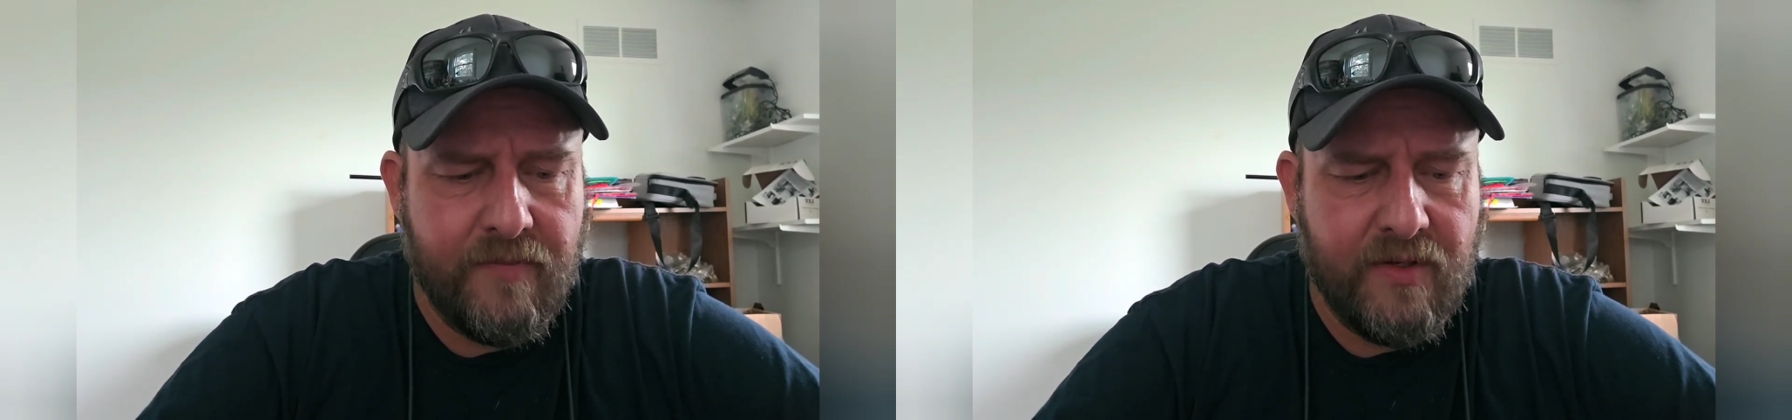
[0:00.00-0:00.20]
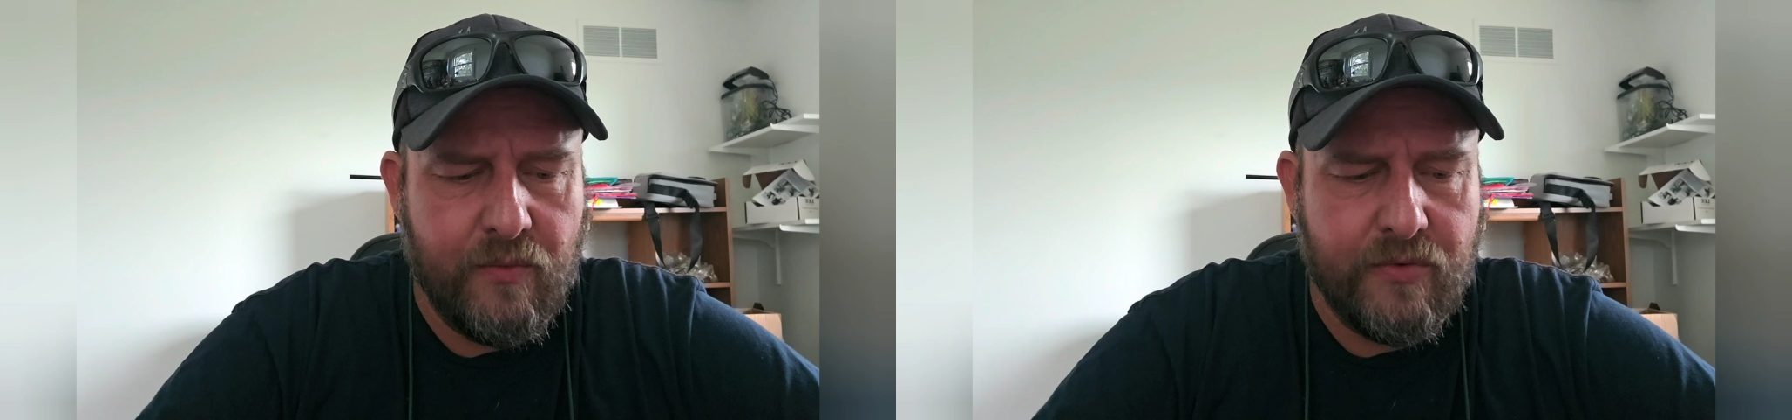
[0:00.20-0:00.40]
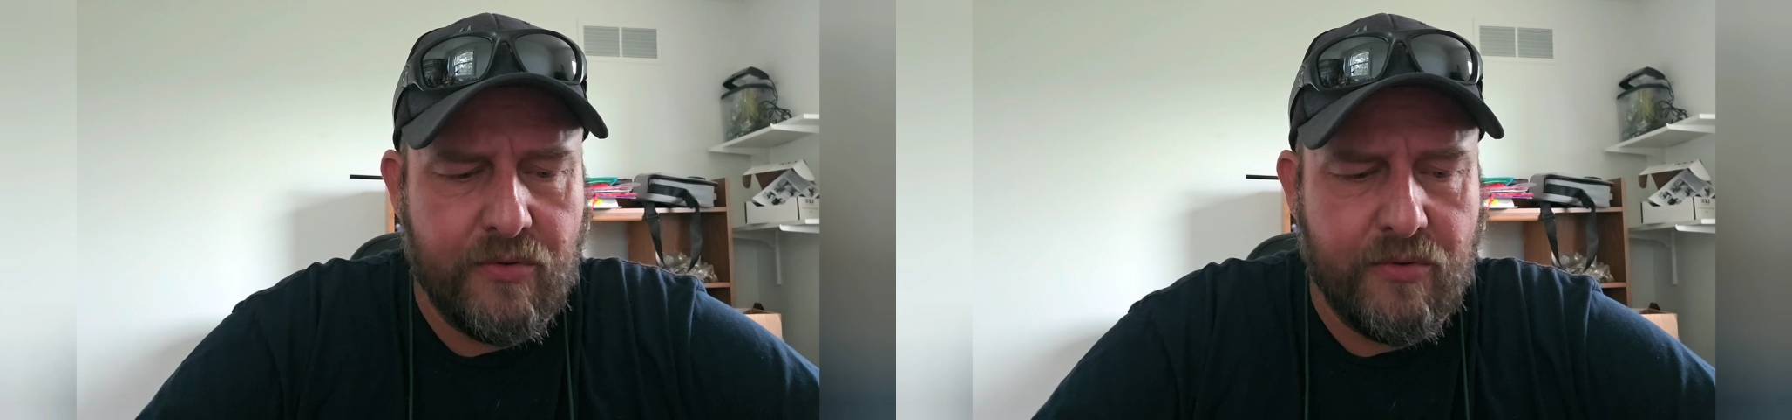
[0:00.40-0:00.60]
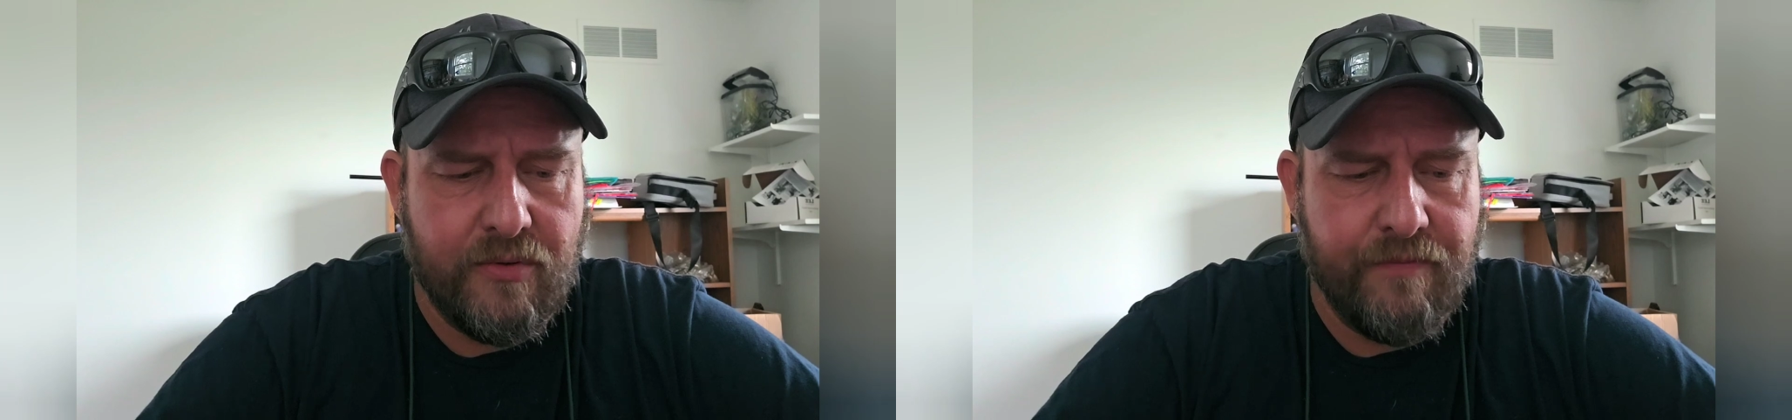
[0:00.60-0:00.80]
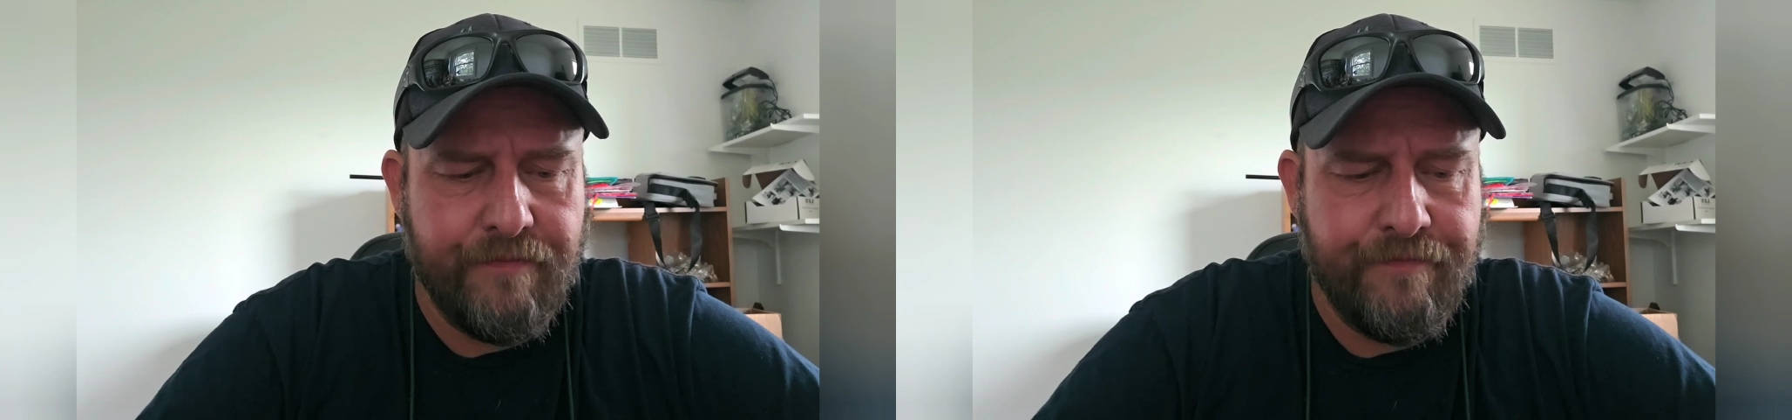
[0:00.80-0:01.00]
we'll show
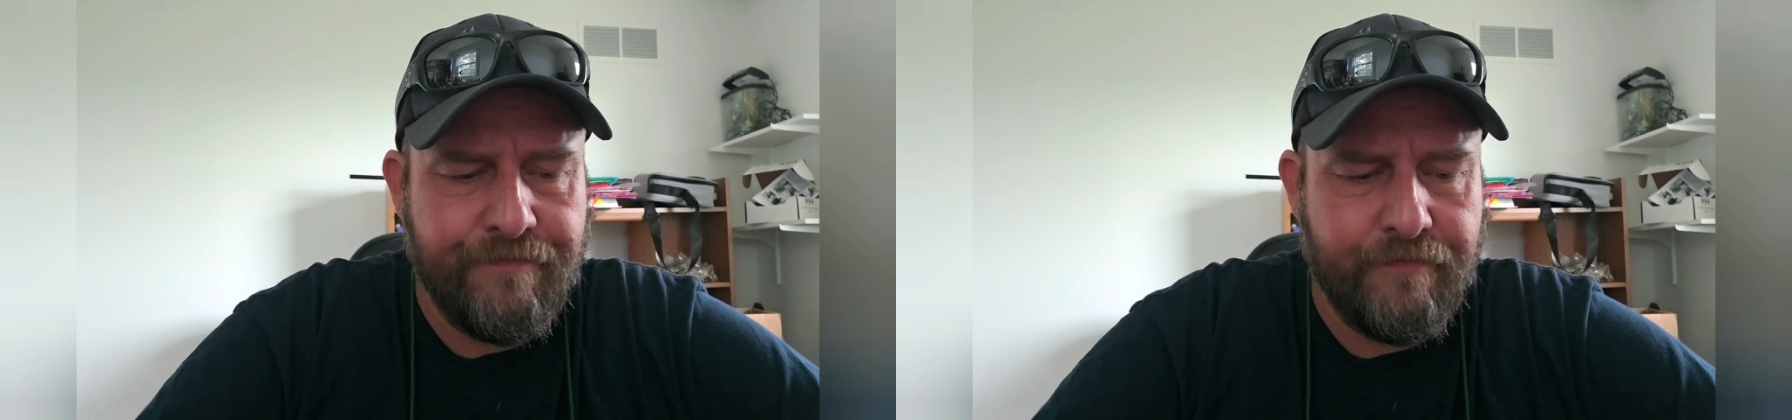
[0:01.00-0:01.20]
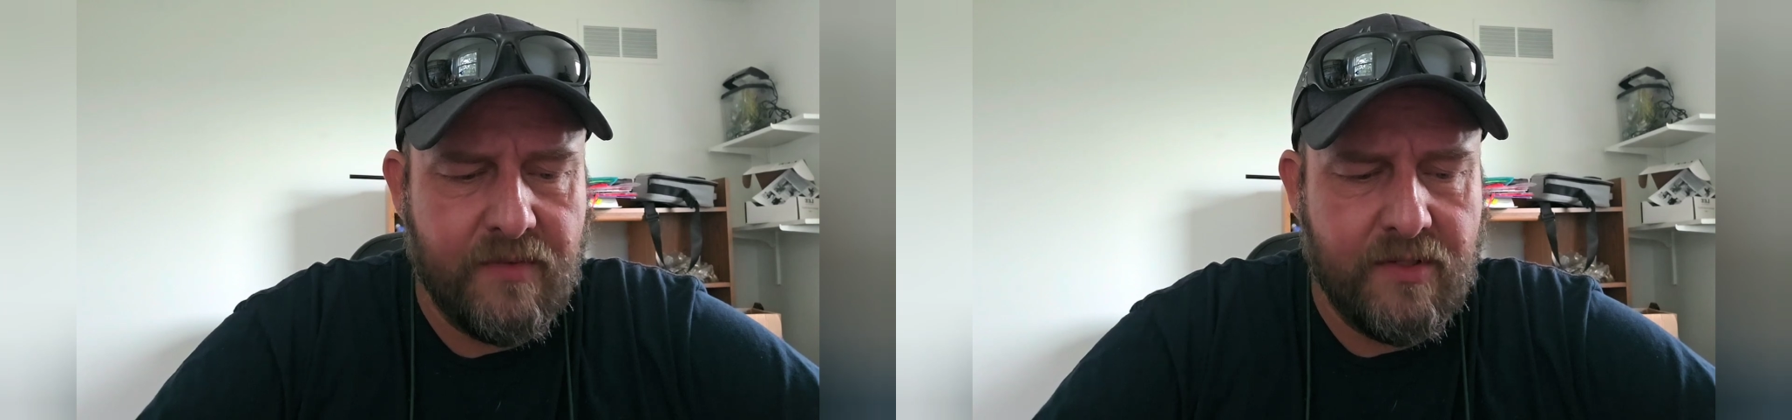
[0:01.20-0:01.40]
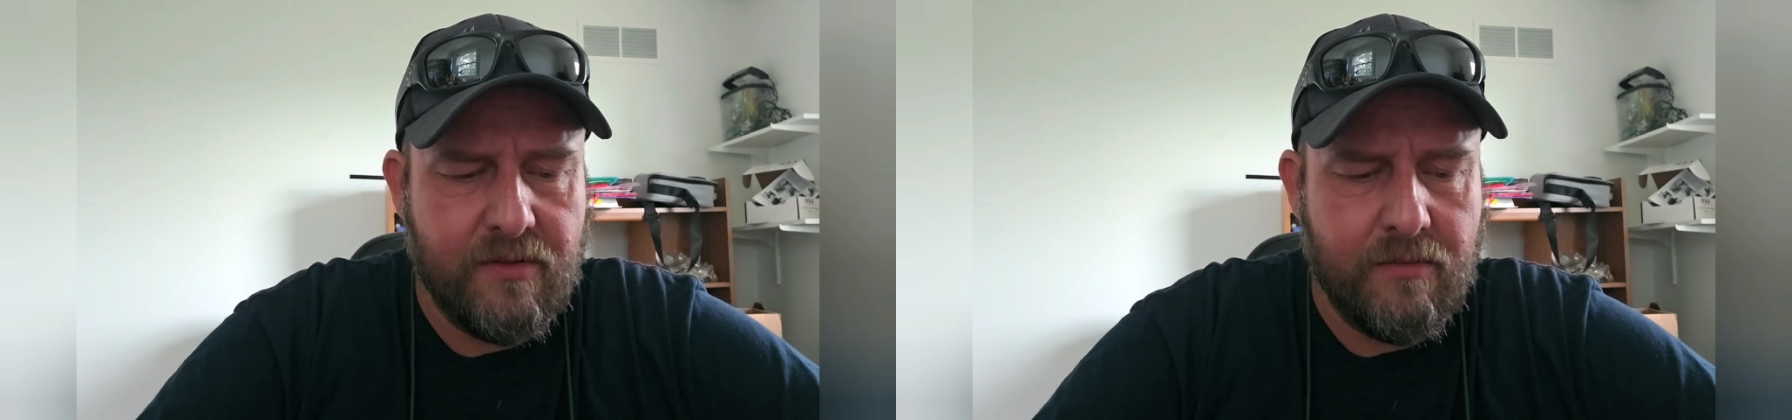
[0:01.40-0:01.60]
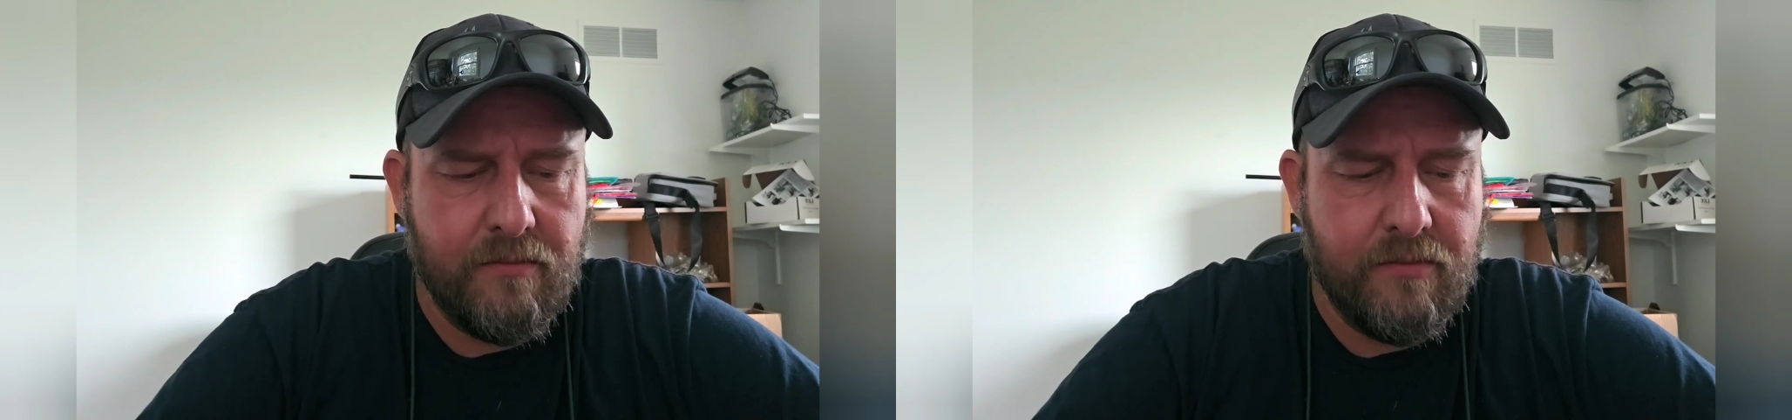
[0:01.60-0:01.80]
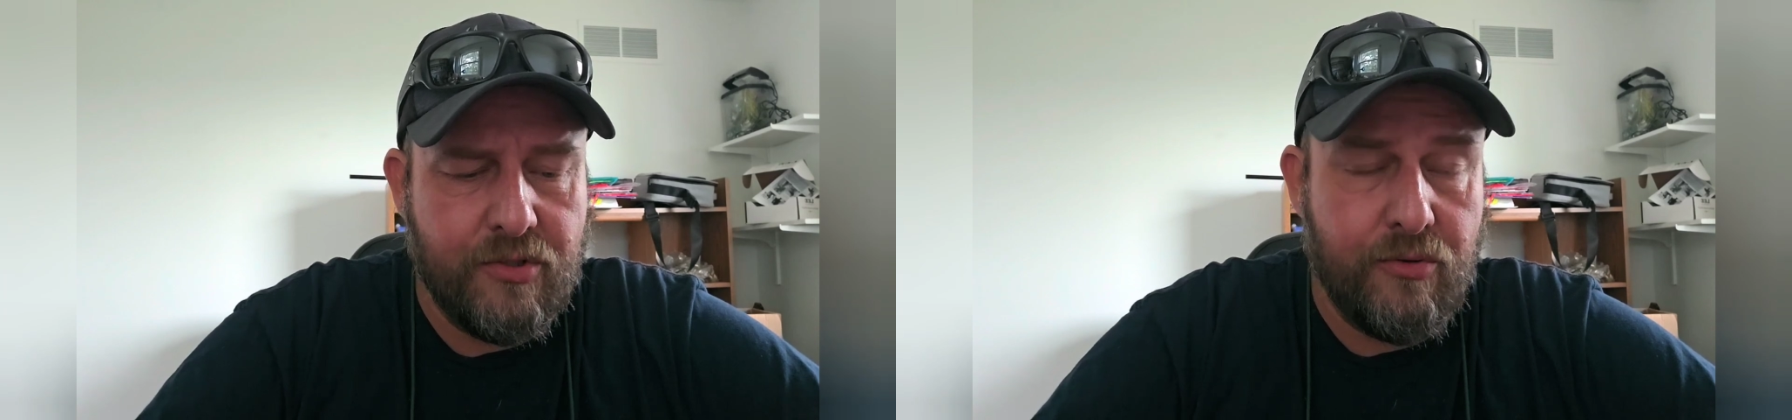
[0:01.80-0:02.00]
some
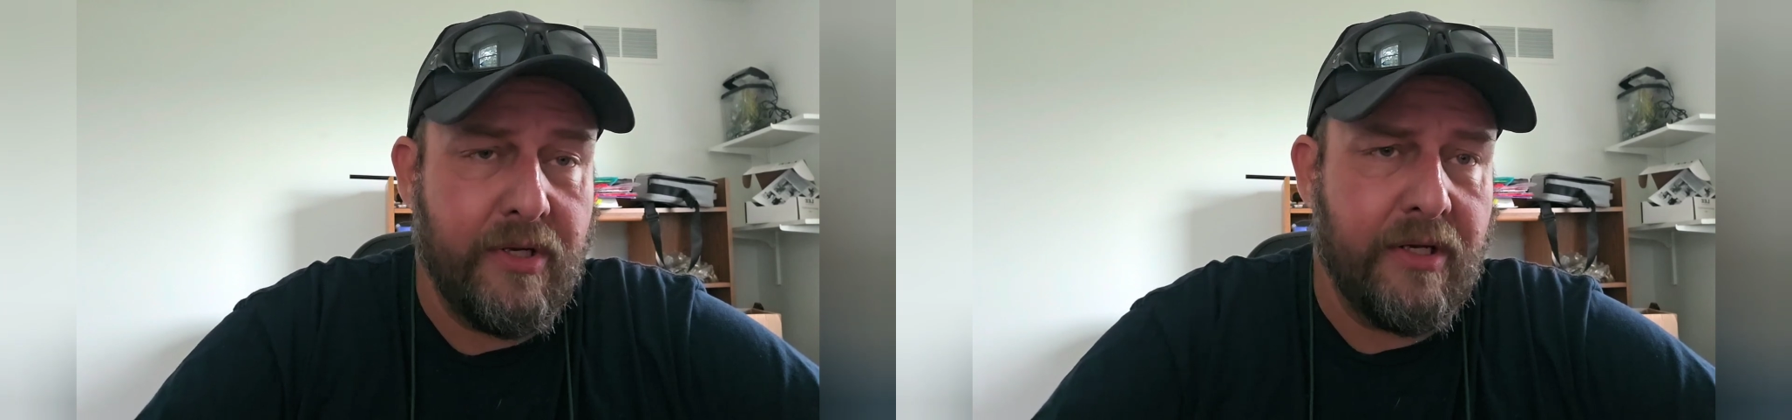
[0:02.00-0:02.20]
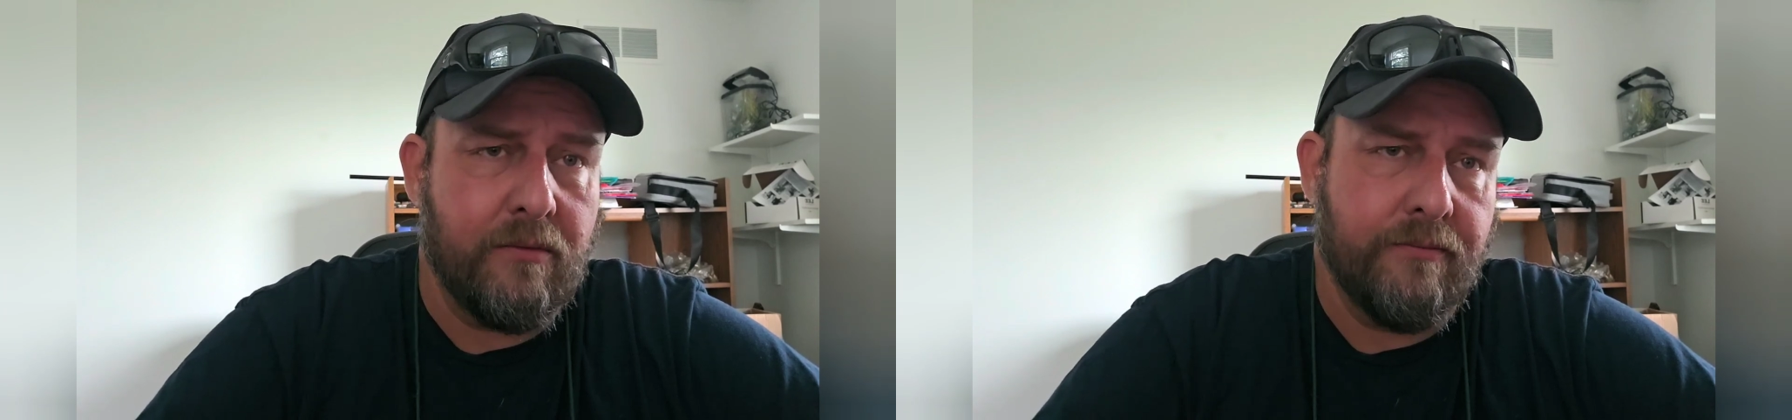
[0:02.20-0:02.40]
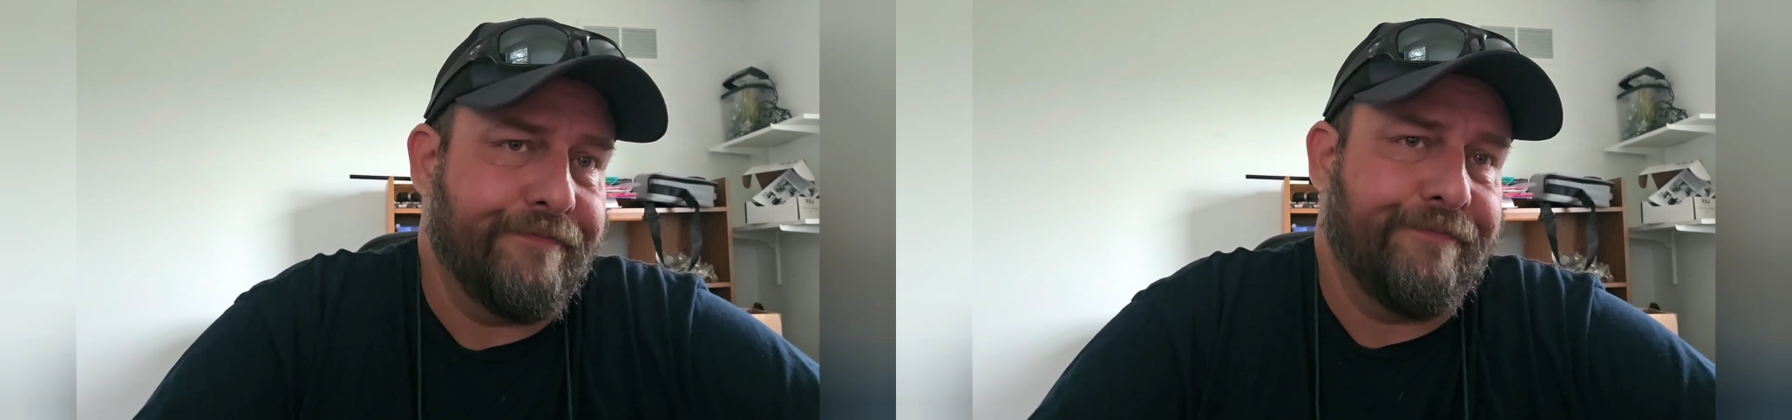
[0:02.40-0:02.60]
shooting